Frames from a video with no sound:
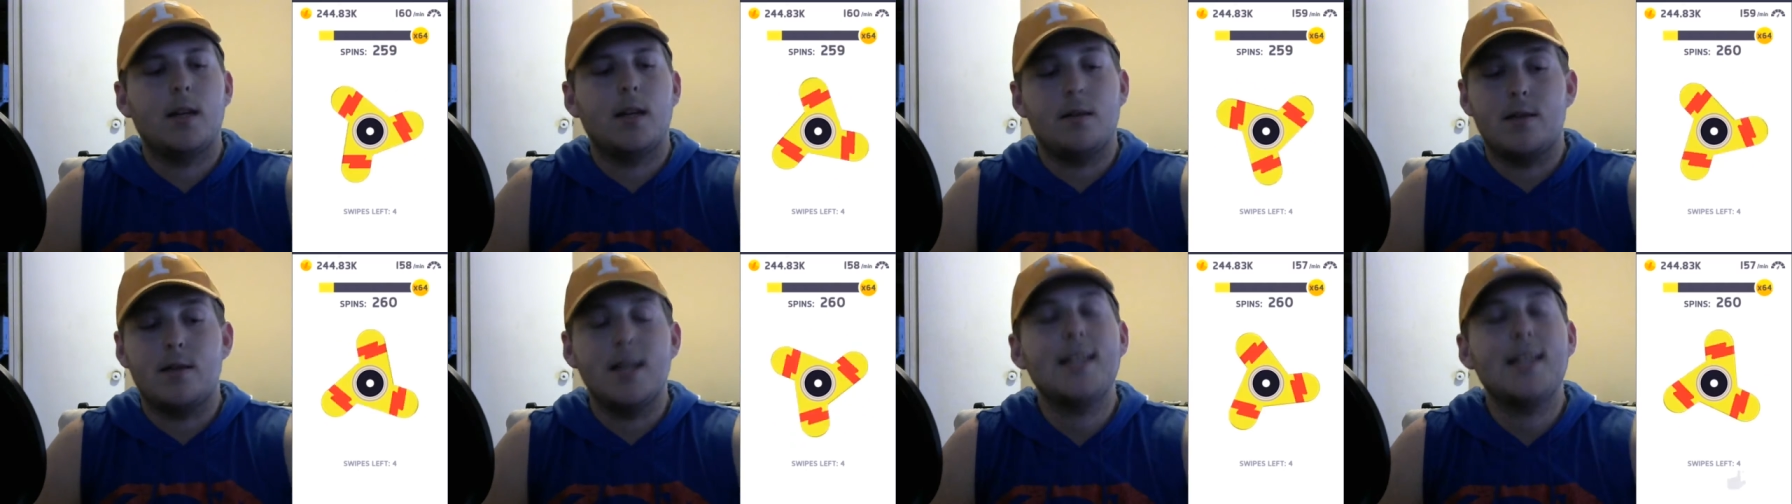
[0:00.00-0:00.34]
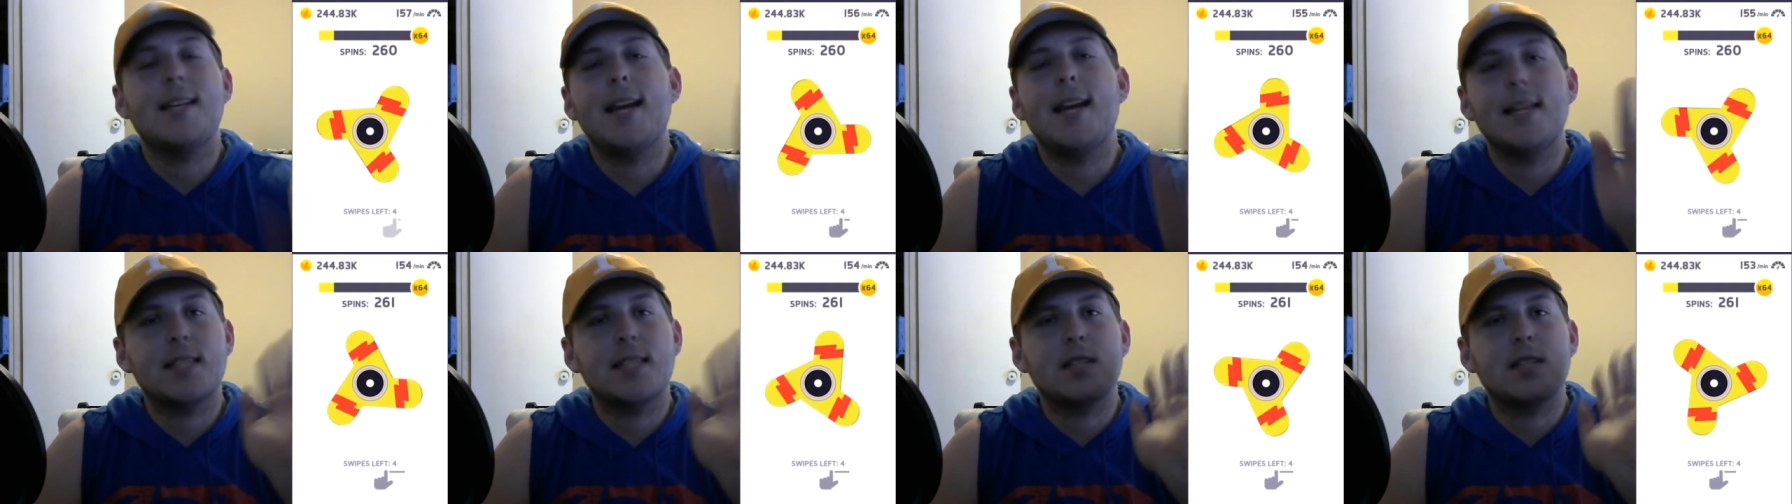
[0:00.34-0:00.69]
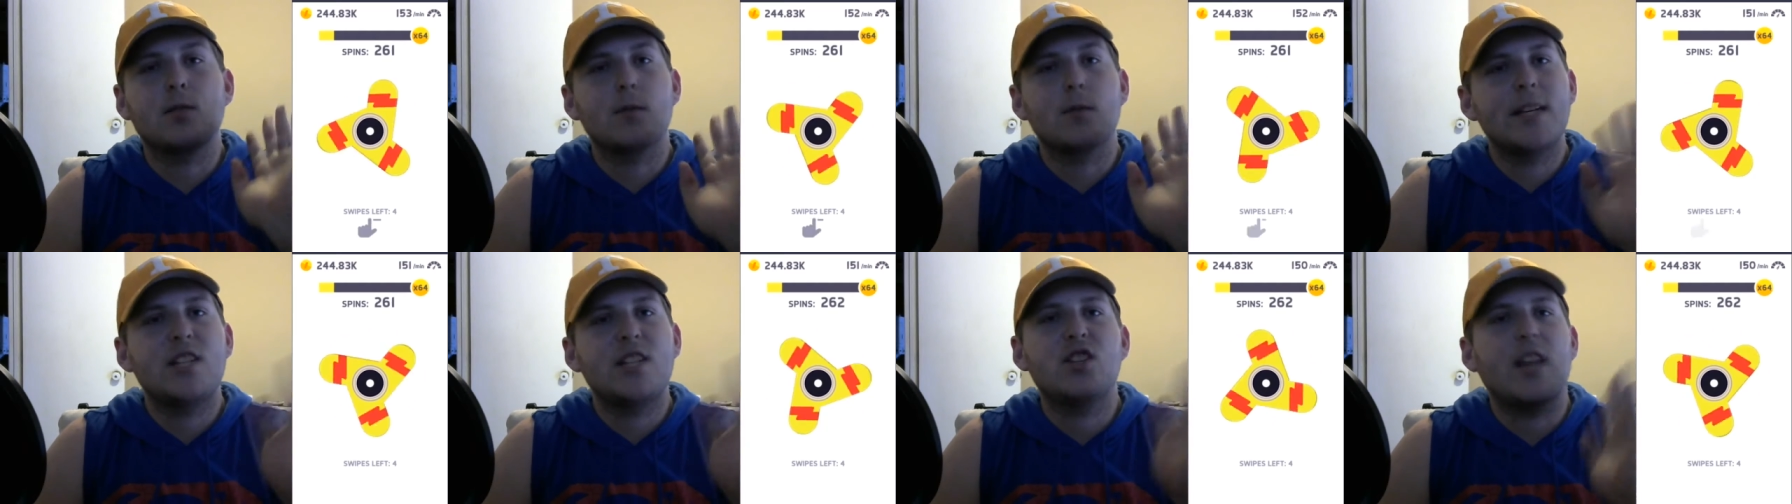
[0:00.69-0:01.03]
this has to
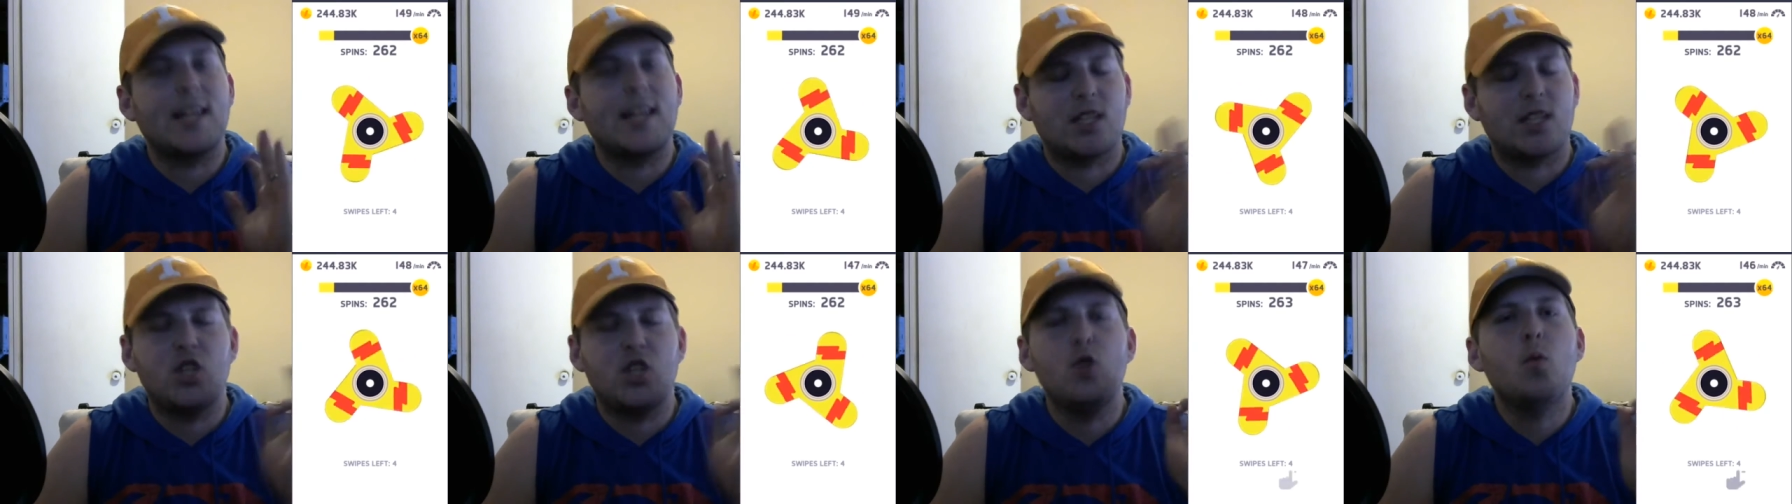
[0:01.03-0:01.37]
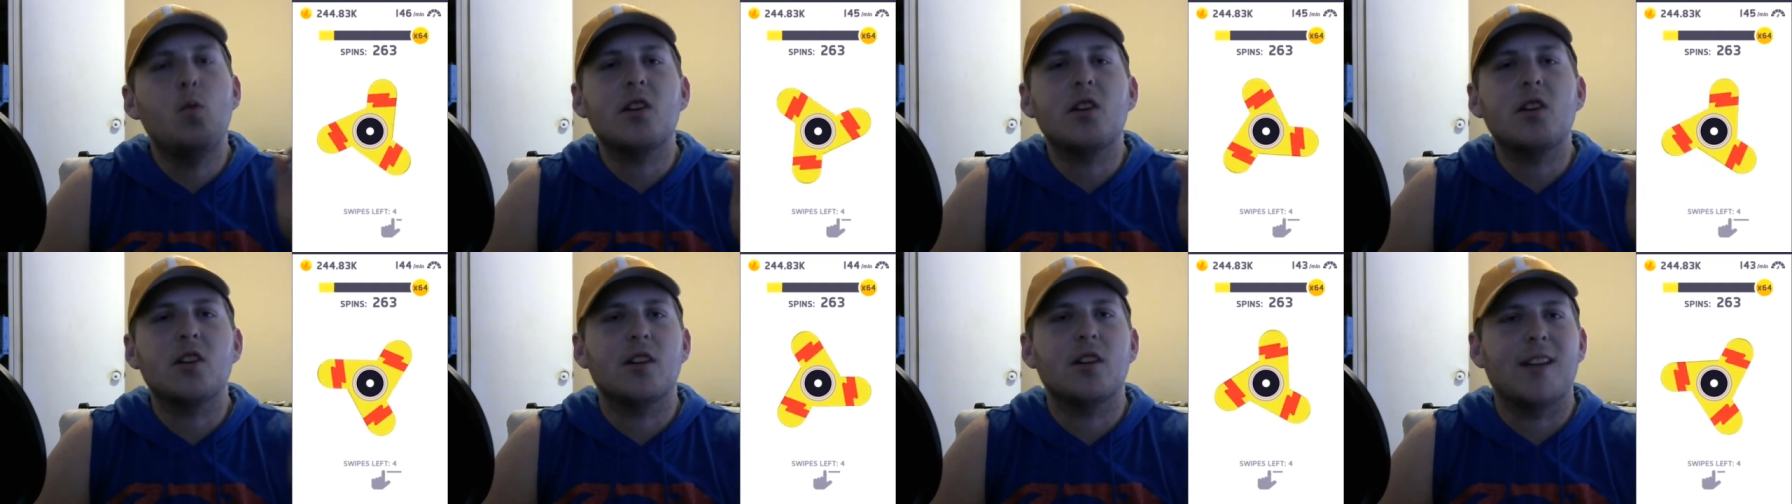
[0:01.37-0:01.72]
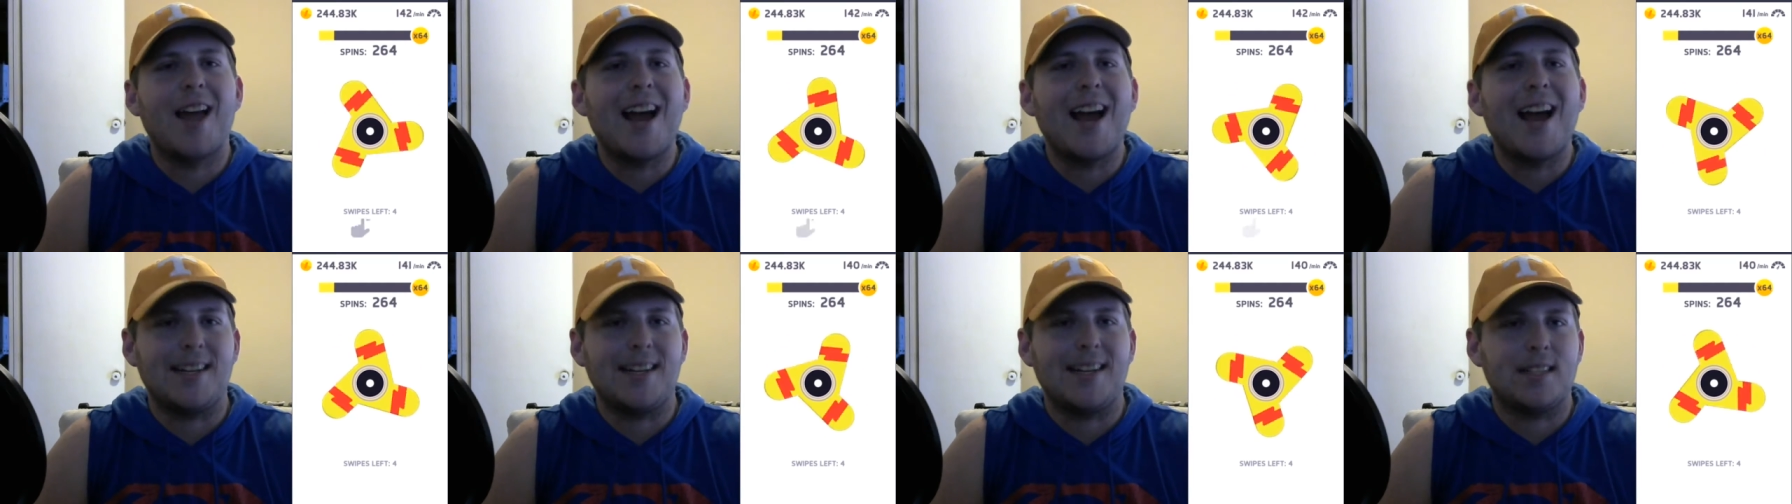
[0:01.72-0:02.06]
reach like 200
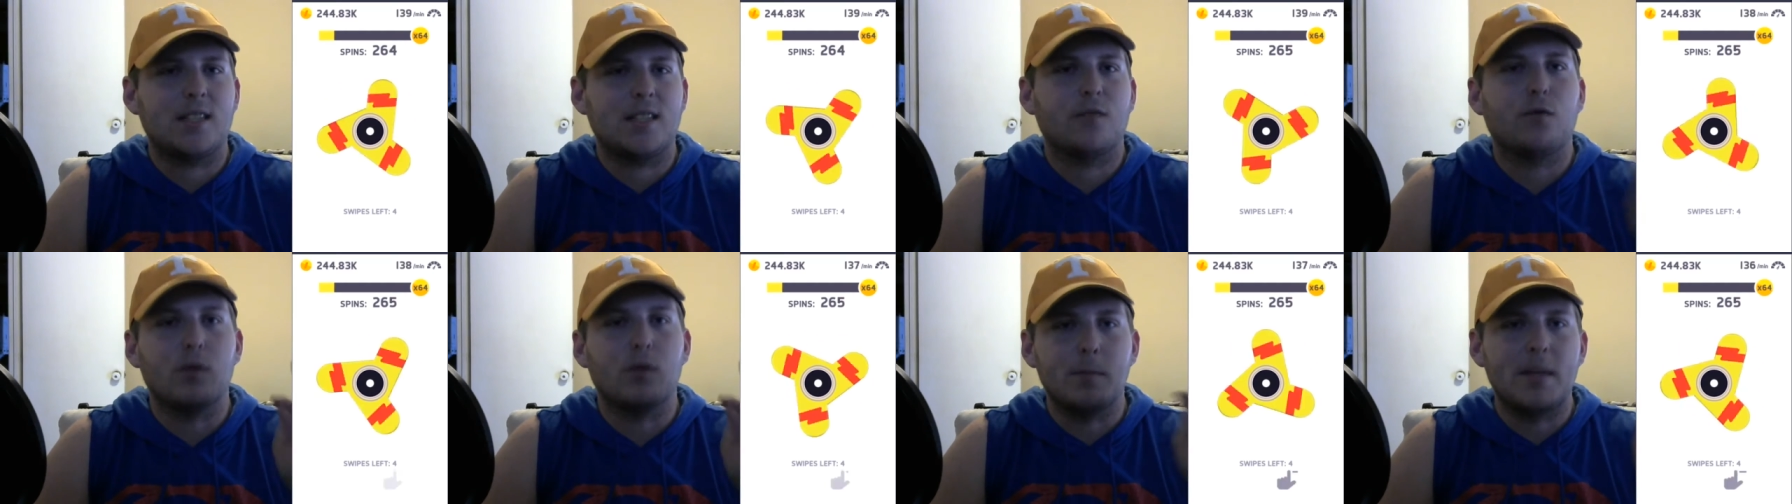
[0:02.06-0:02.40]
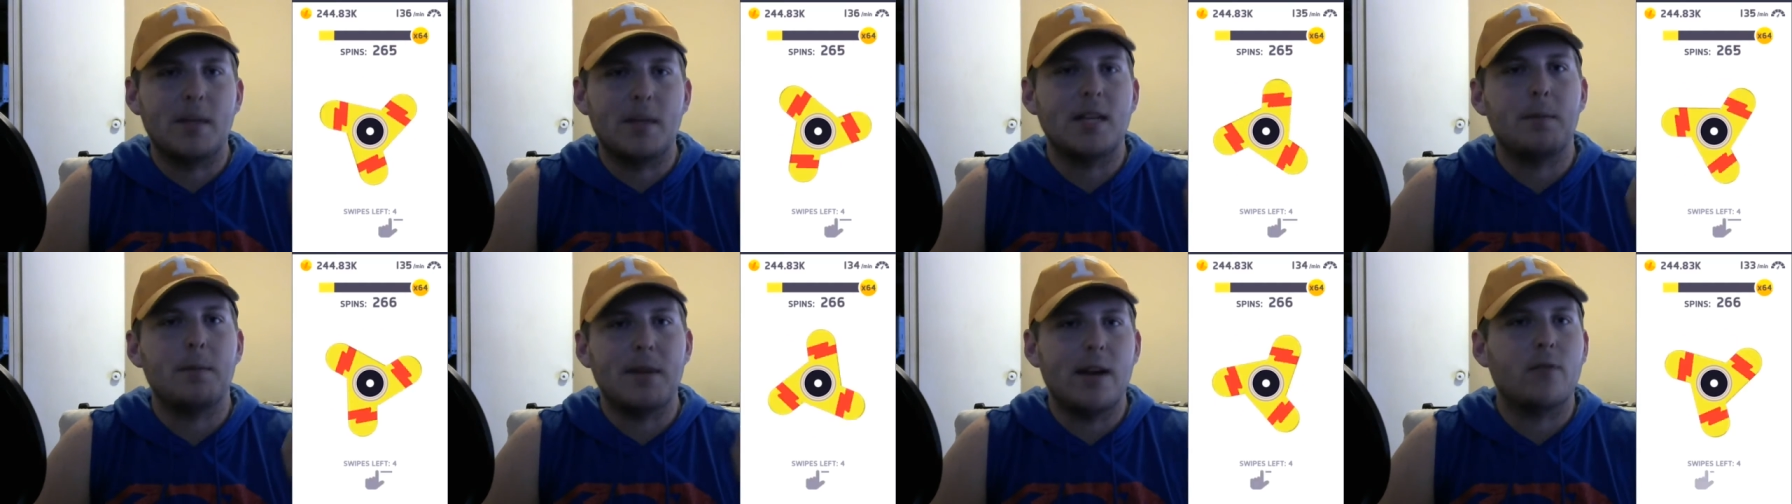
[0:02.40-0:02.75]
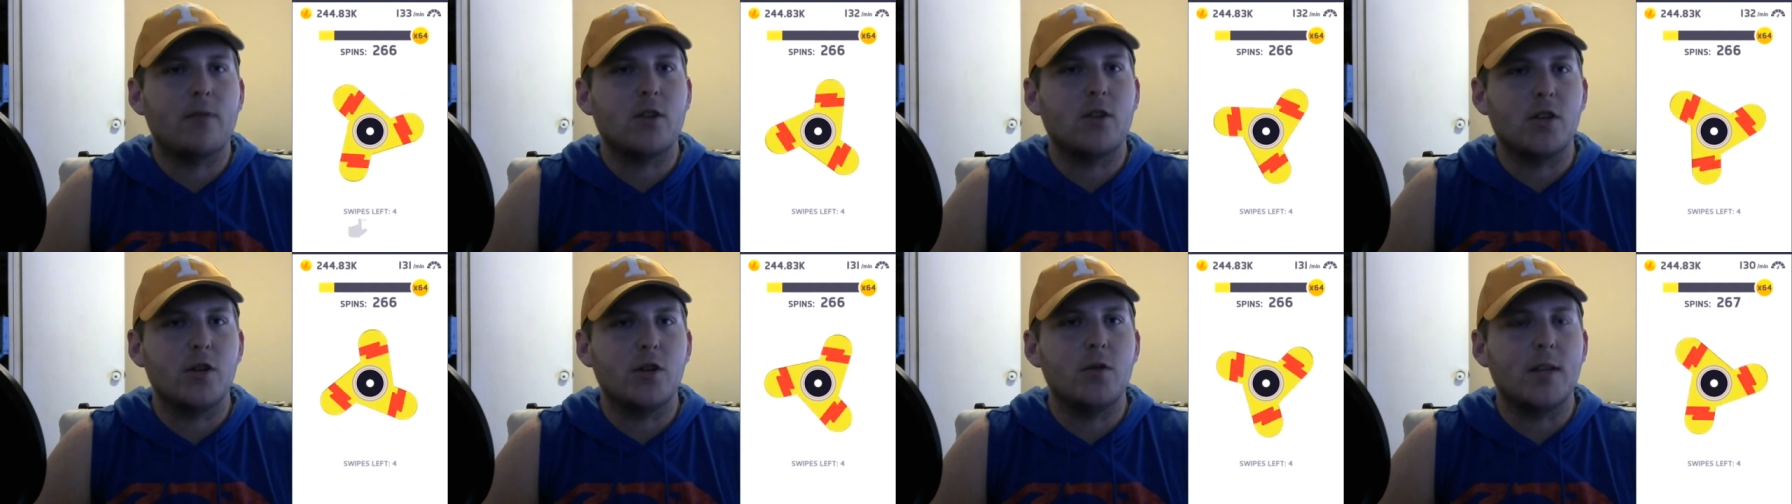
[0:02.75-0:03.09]
likes for me to be
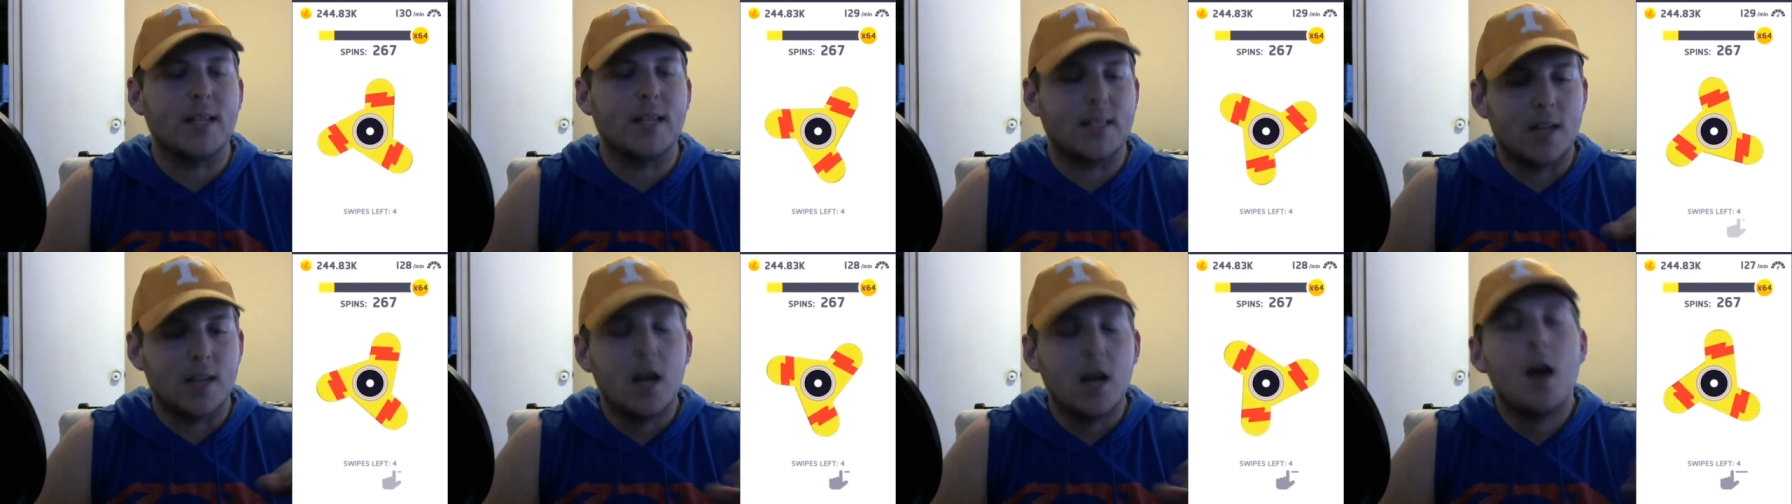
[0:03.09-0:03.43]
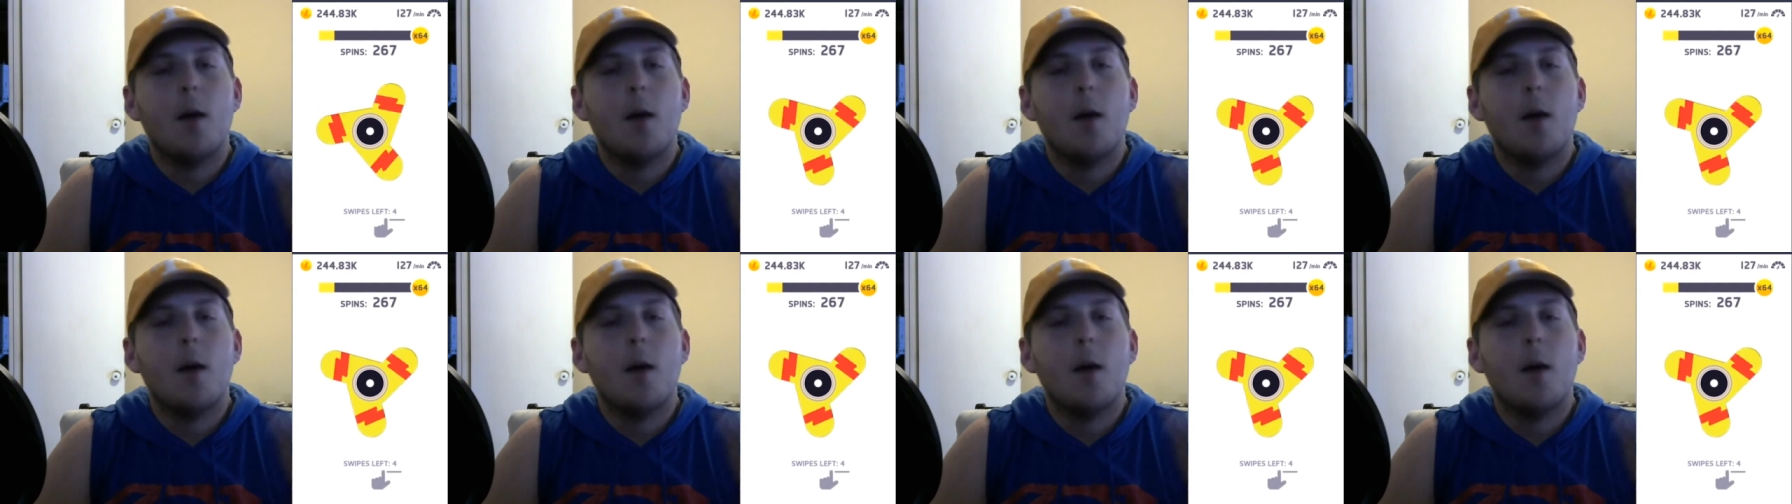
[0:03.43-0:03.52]
able to do this.